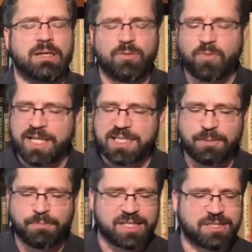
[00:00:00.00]
writes
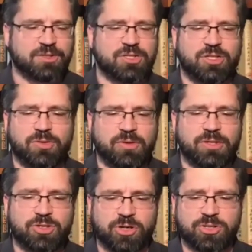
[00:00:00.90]
epistles to the
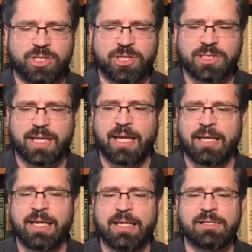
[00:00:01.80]
churches, and
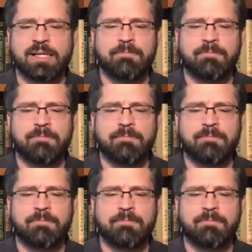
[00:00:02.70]
he's